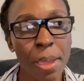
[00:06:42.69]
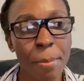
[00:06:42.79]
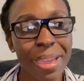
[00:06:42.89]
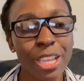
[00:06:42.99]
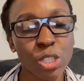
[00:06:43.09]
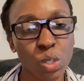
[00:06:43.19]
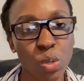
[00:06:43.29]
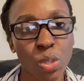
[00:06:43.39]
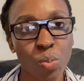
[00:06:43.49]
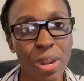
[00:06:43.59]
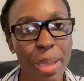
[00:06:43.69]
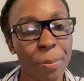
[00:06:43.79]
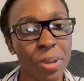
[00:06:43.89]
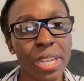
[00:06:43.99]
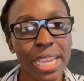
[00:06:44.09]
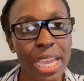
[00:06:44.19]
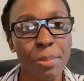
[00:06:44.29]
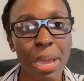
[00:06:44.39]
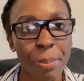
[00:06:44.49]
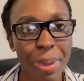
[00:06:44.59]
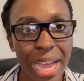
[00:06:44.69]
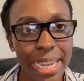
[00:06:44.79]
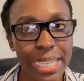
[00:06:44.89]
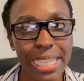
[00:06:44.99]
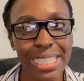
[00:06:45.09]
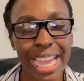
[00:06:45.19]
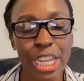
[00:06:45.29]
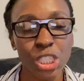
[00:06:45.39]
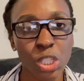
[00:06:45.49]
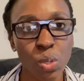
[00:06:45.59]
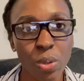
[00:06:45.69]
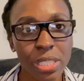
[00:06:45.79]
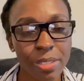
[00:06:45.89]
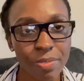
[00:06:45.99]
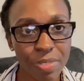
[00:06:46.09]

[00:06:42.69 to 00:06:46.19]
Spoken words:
making sure that what I'm putting in my body is actually going to